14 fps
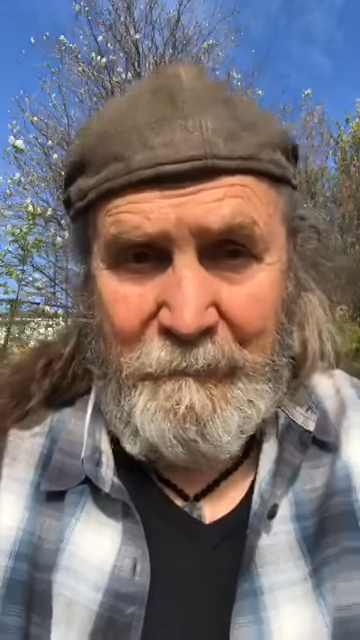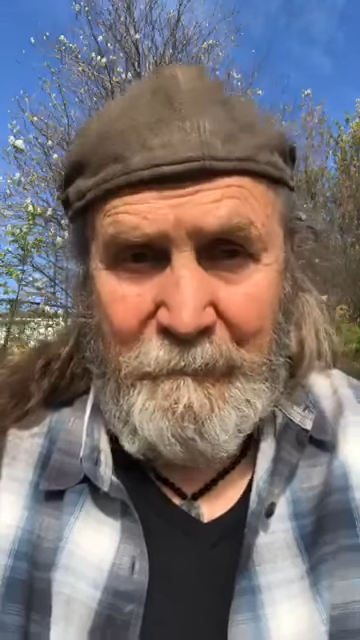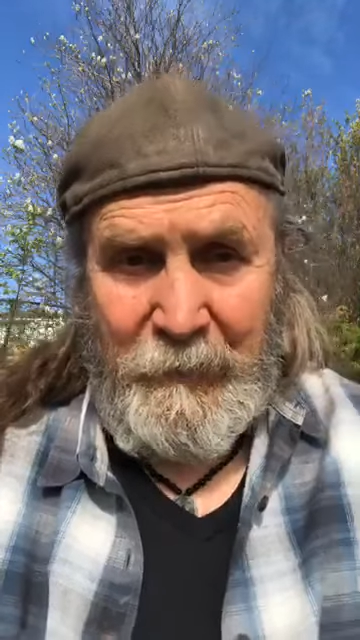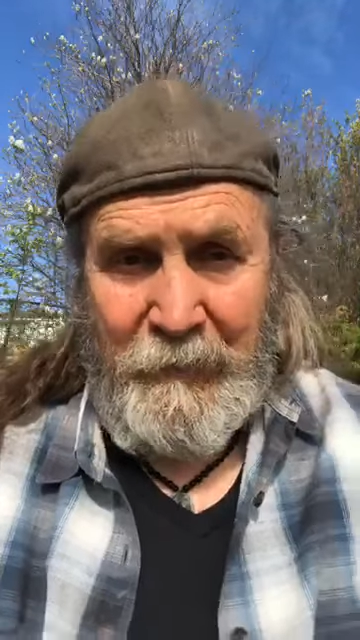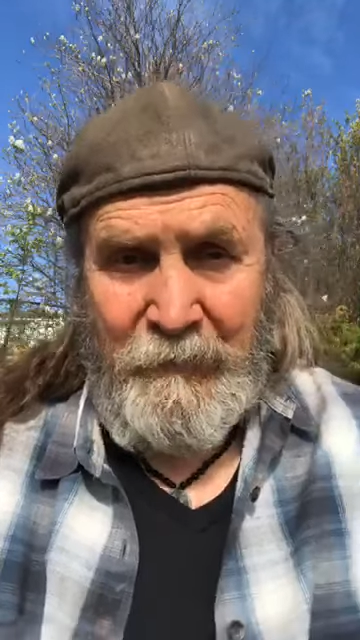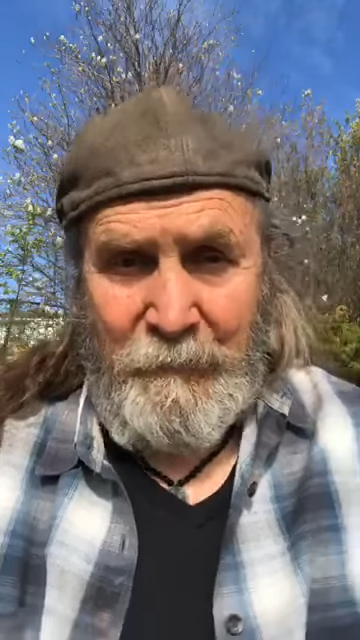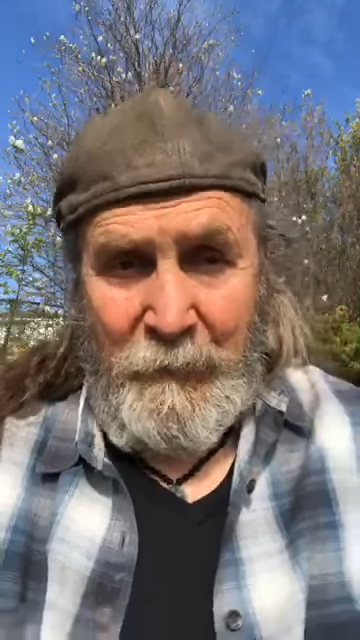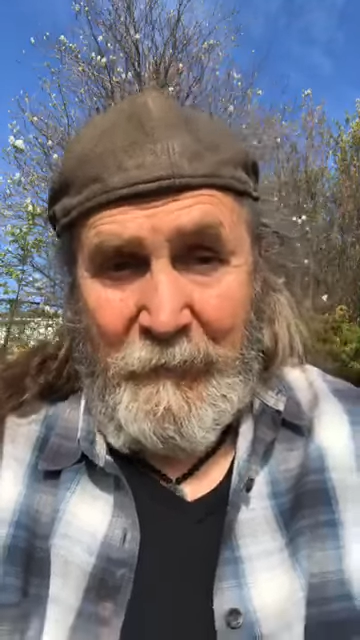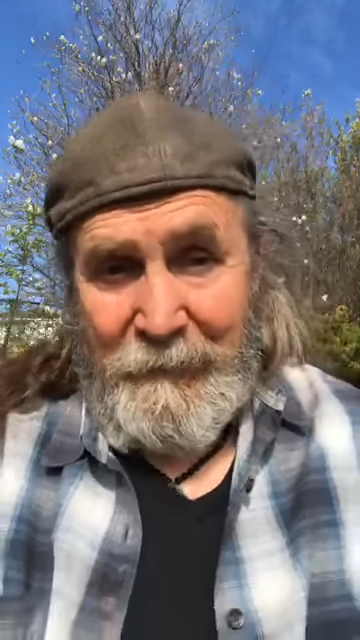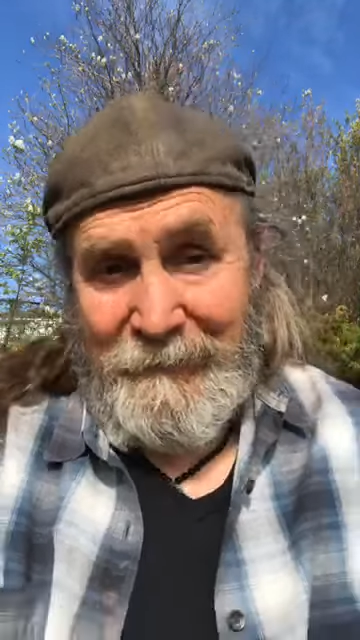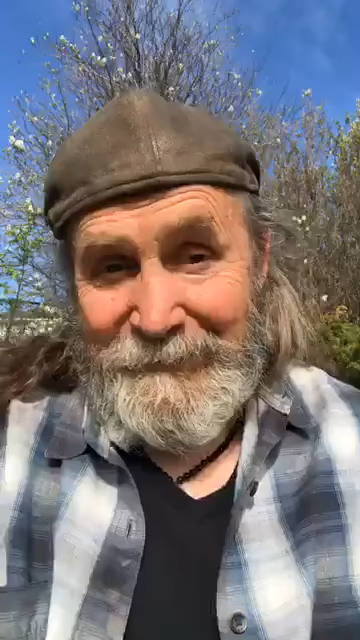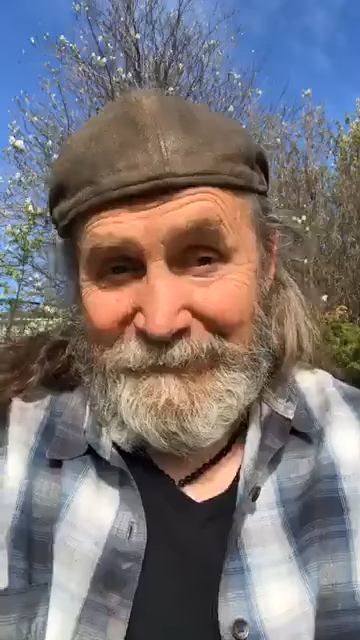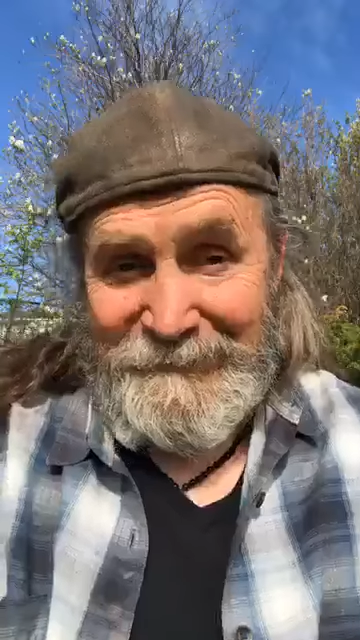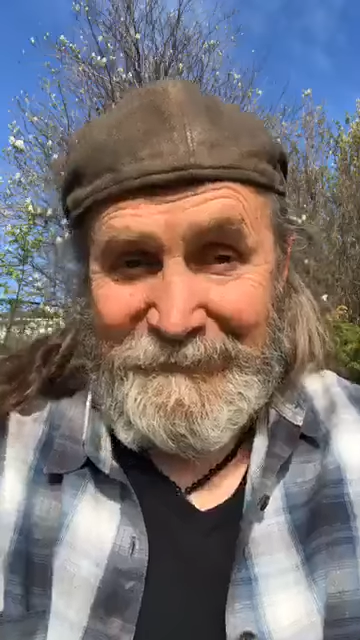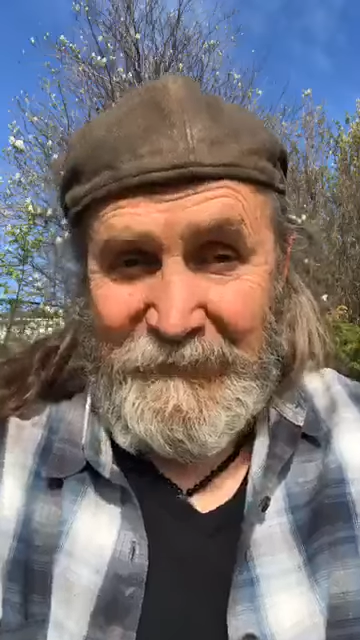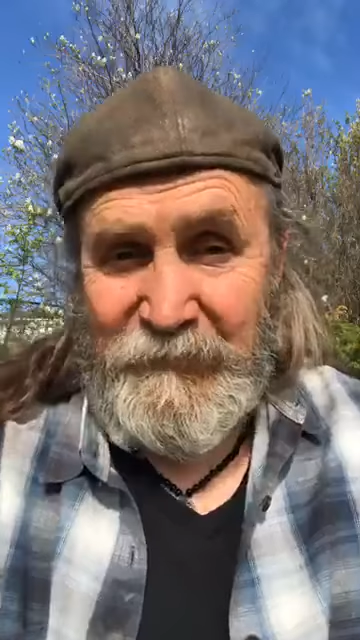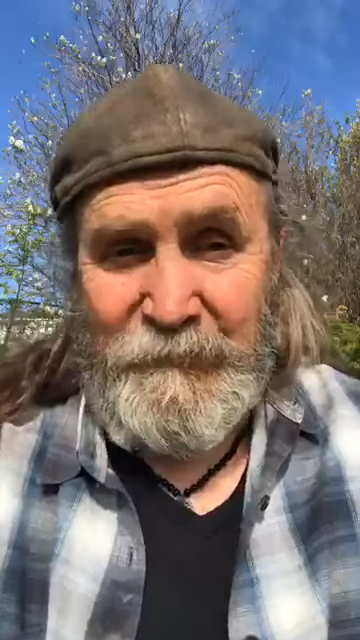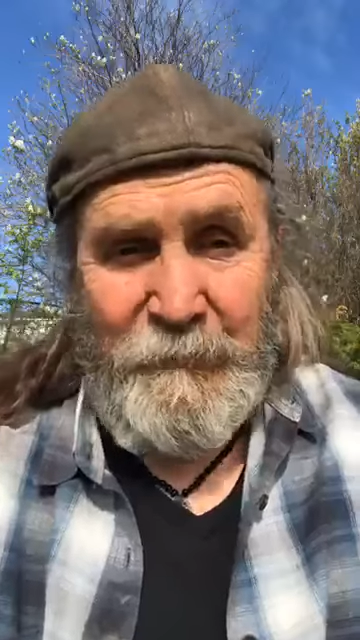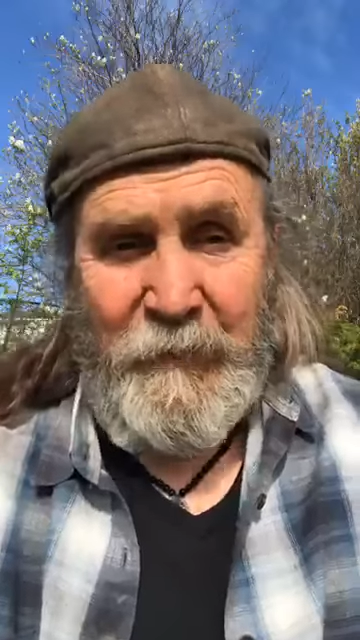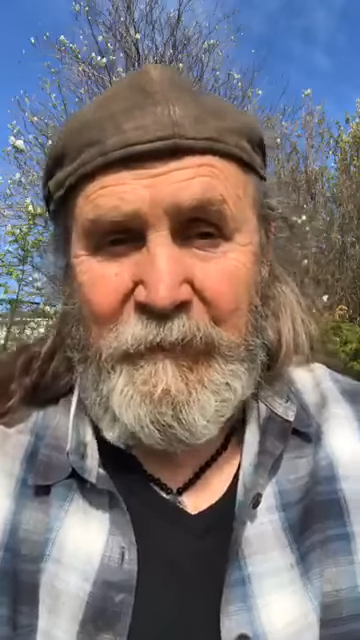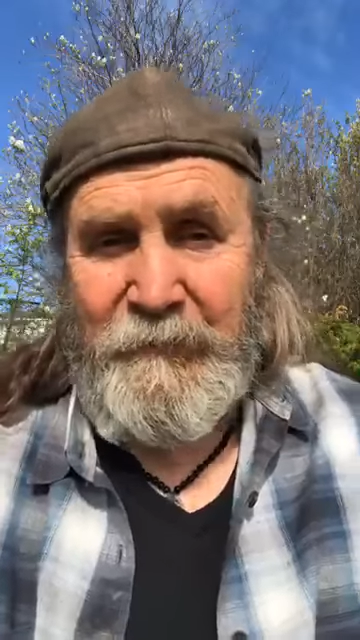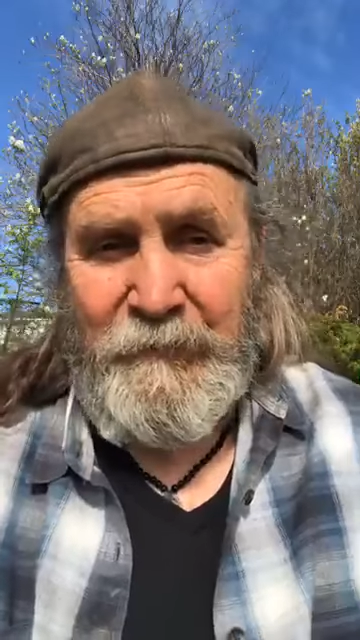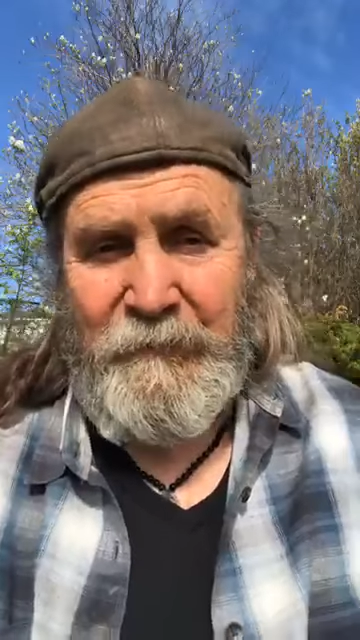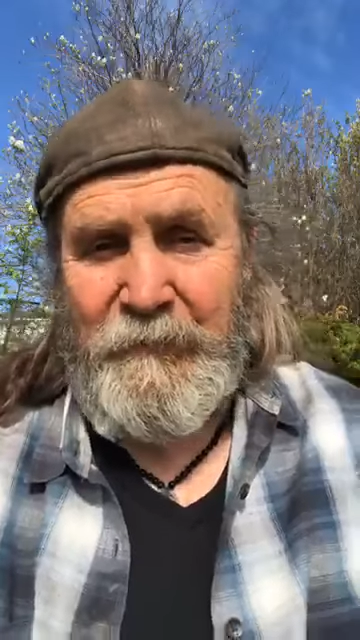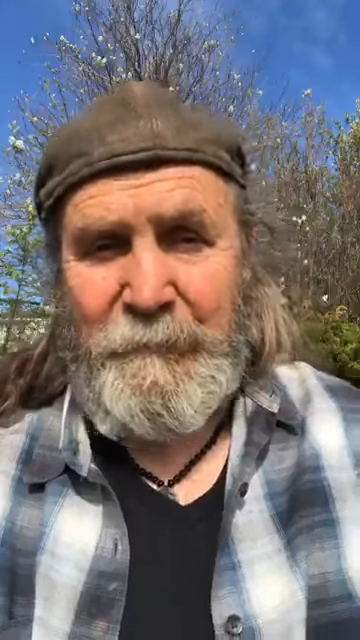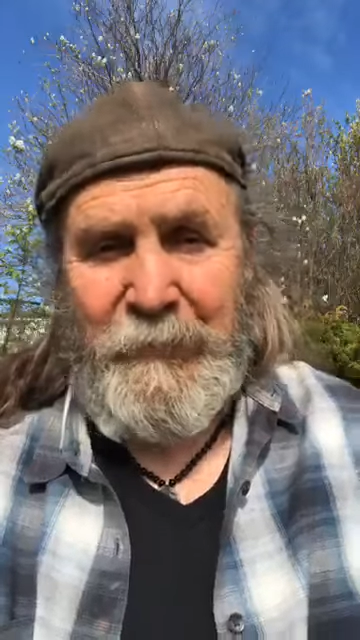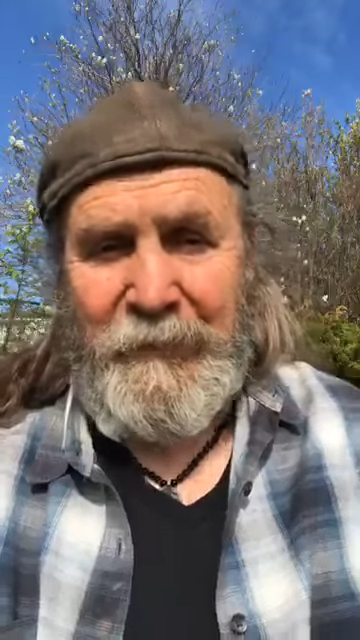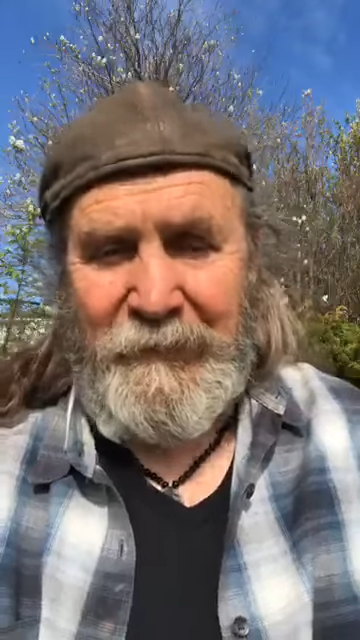by the way. Surrender of
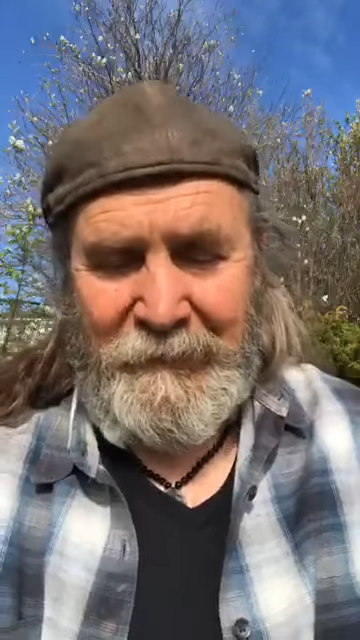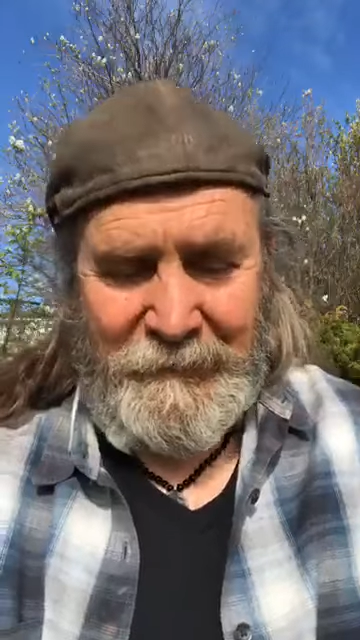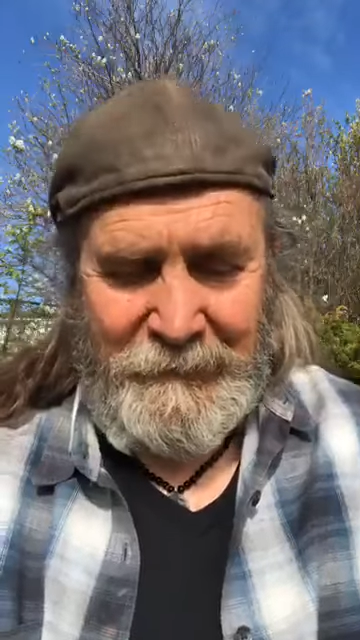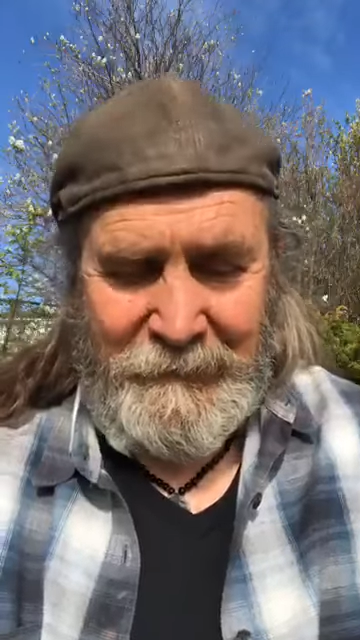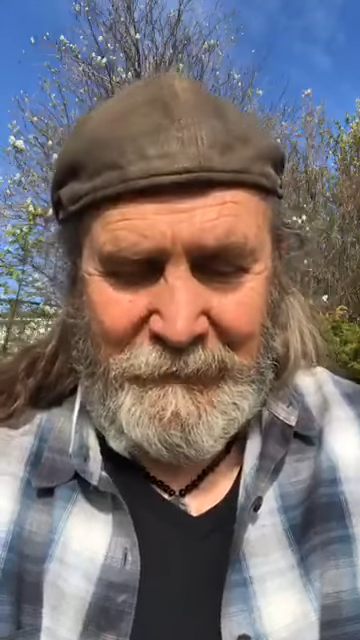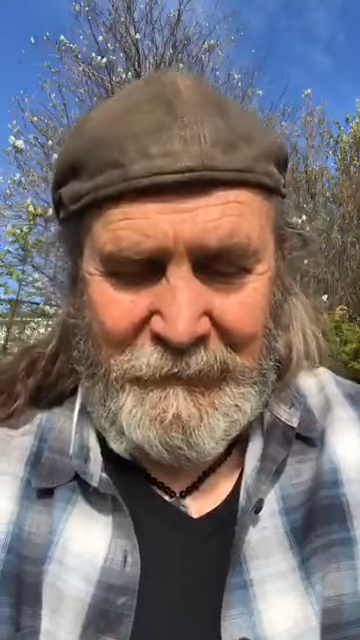the mind.